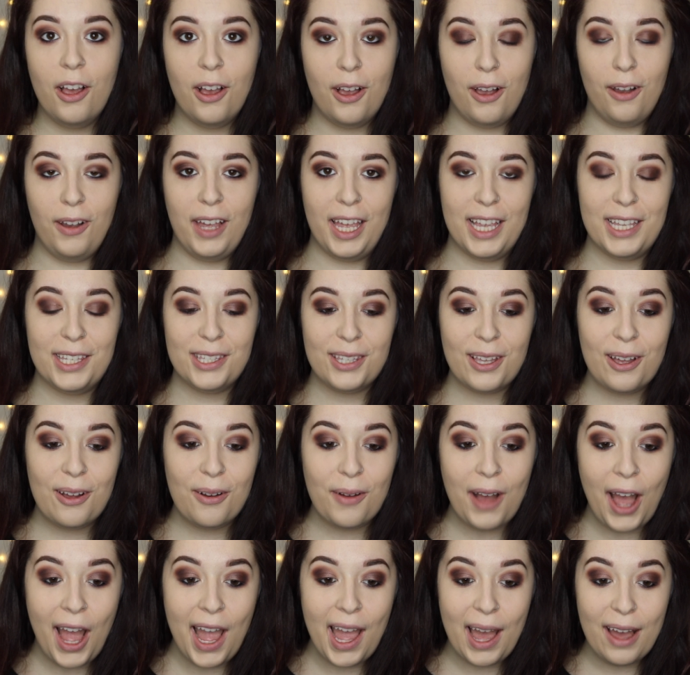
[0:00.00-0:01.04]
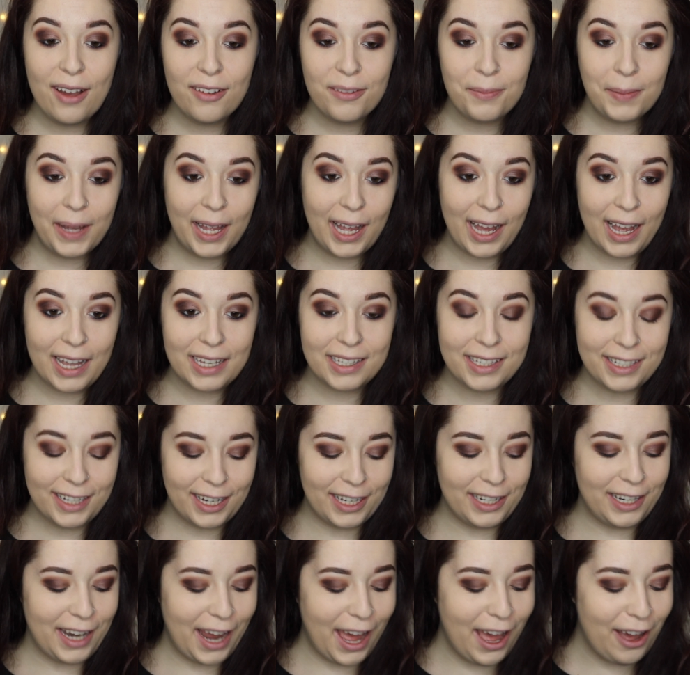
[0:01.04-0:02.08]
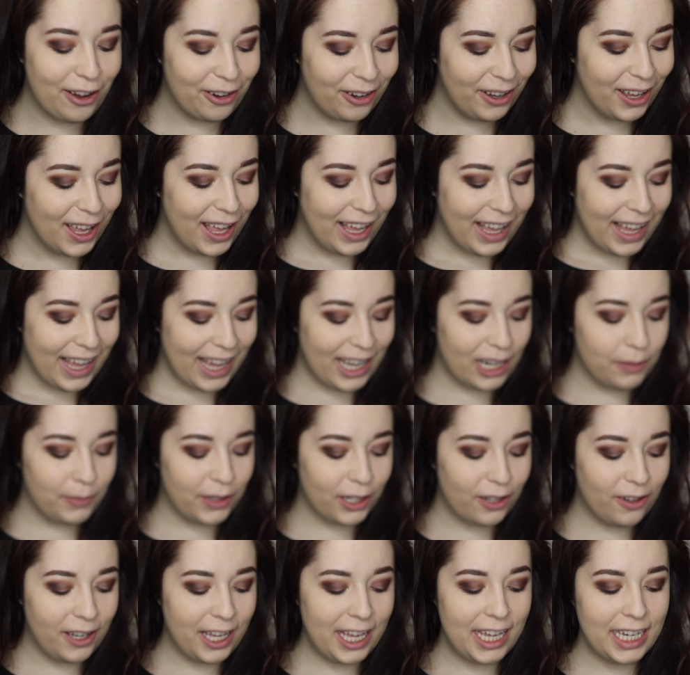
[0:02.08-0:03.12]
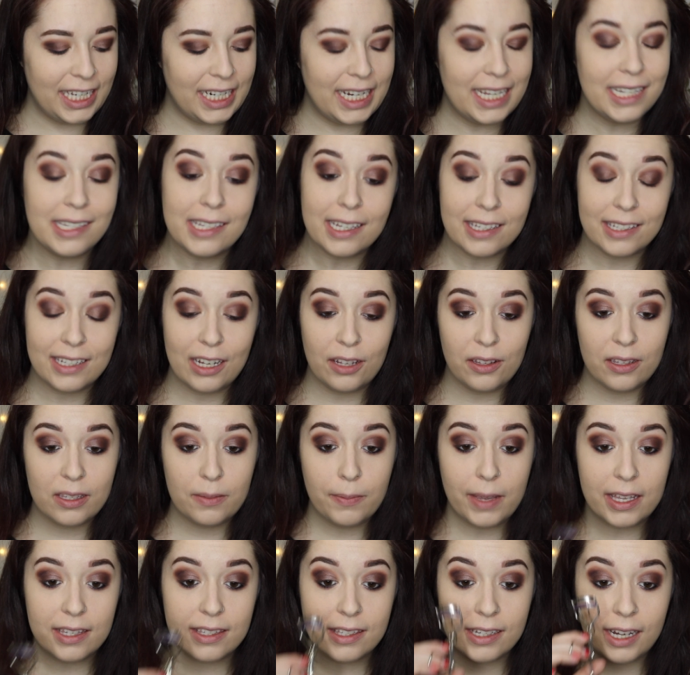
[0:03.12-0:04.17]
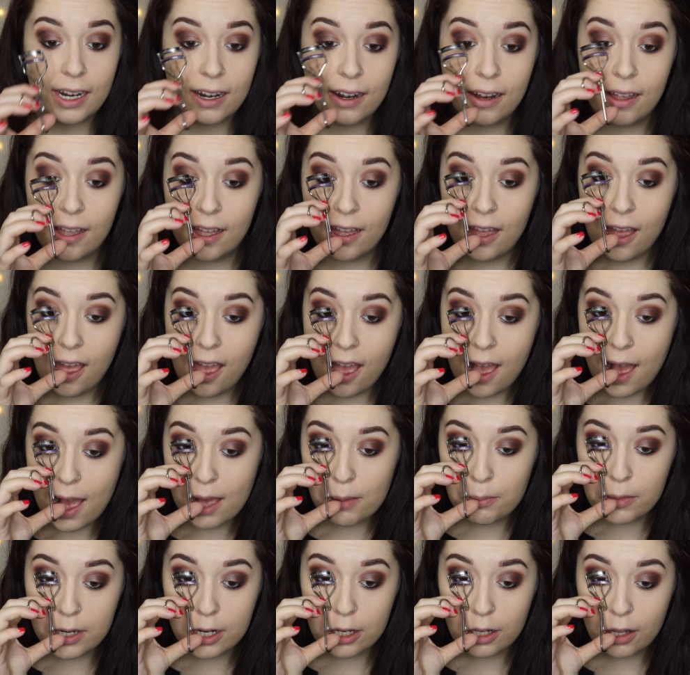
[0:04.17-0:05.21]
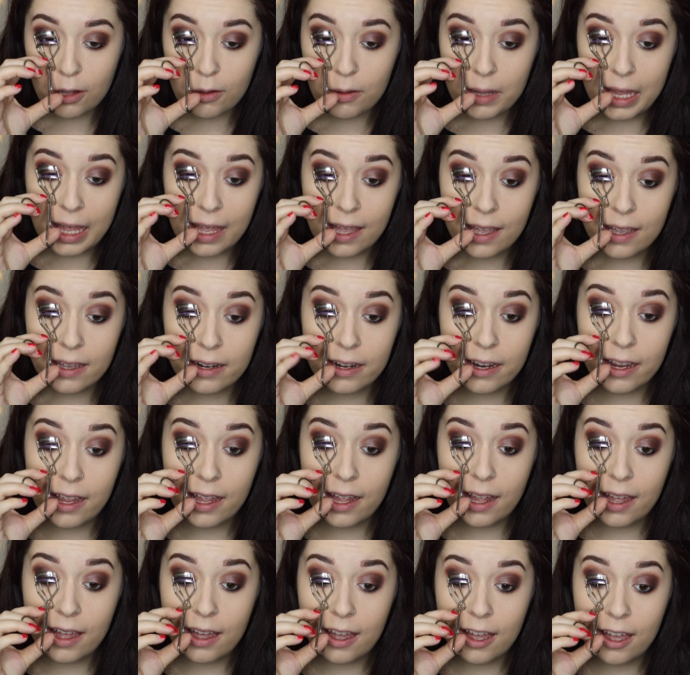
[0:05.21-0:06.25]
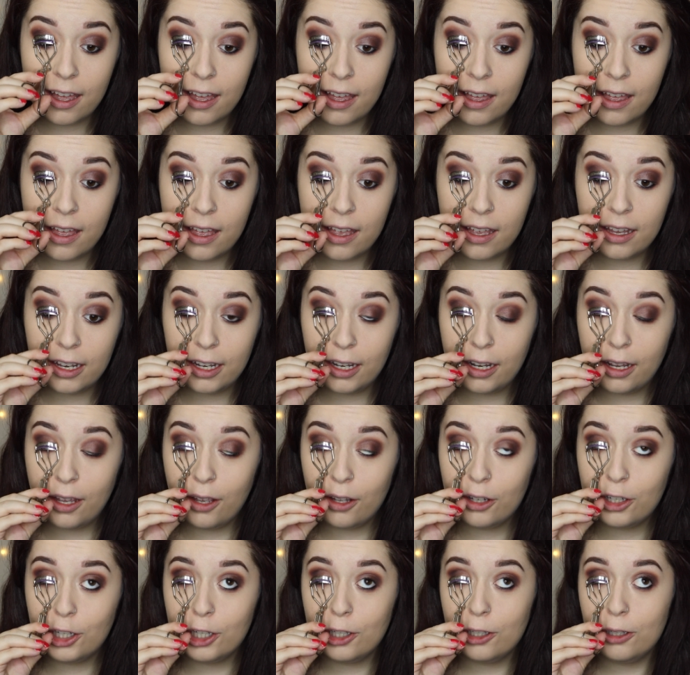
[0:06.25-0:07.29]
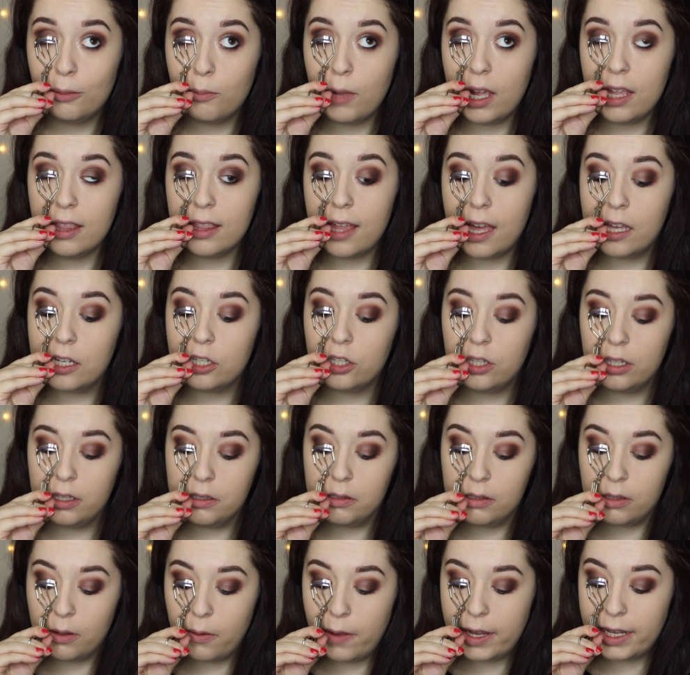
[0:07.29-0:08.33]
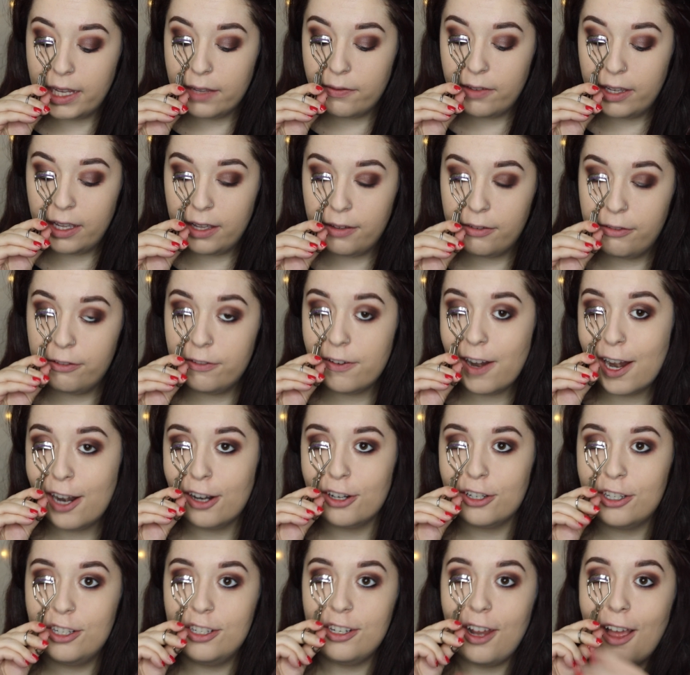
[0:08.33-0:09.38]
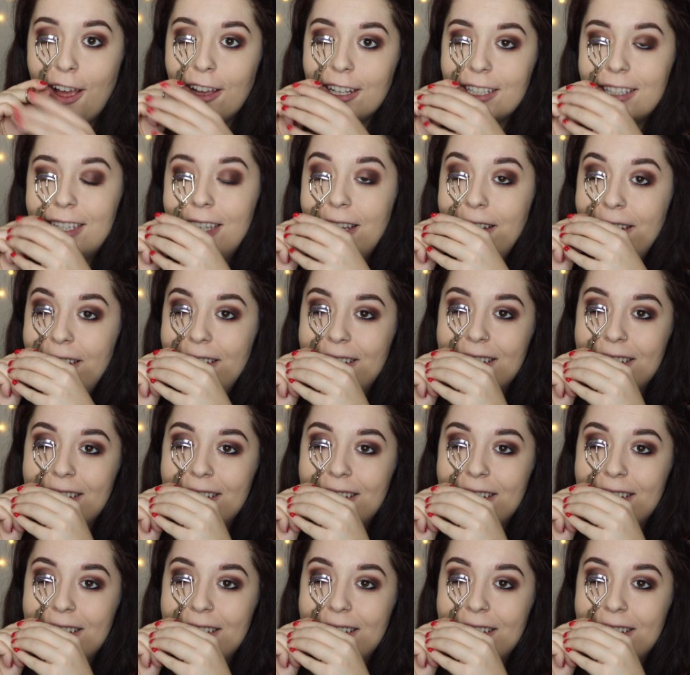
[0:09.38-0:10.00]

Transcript: Okay, so I have my eyes done now, and I'm going to go ahead and test out this mascara. I'm going to go ahead and curl my lashes so I give it a fair shot,